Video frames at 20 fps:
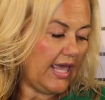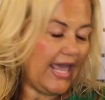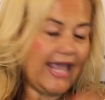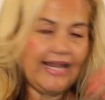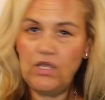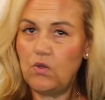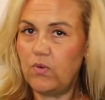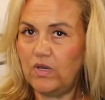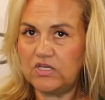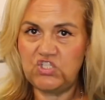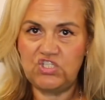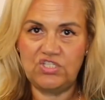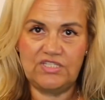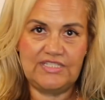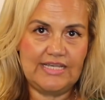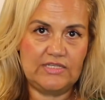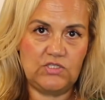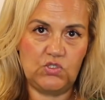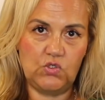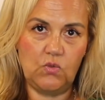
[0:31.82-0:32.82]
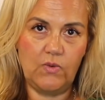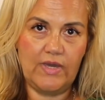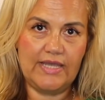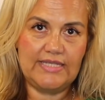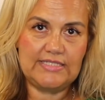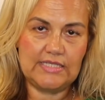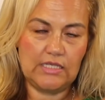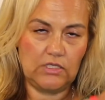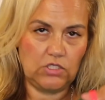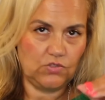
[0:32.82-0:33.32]
Any questions, as
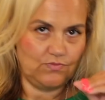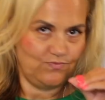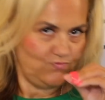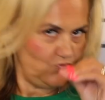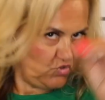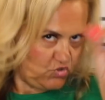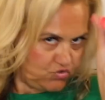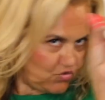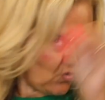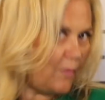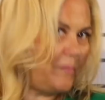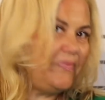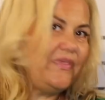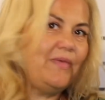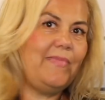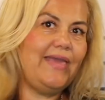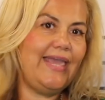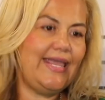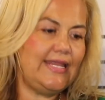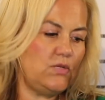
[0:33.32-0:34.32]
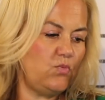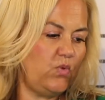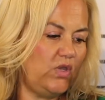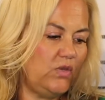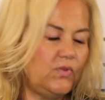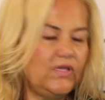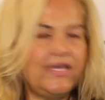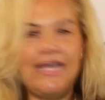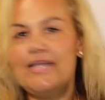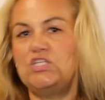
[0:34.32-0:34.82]
always, drop them in.
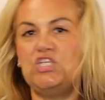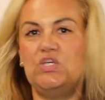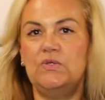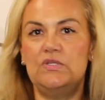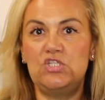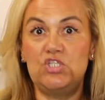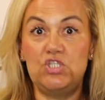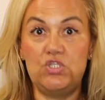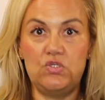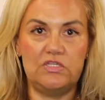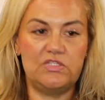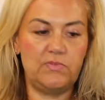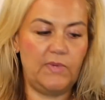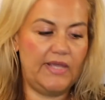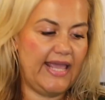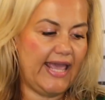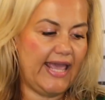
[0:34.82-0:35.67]
We will get to you as soon as we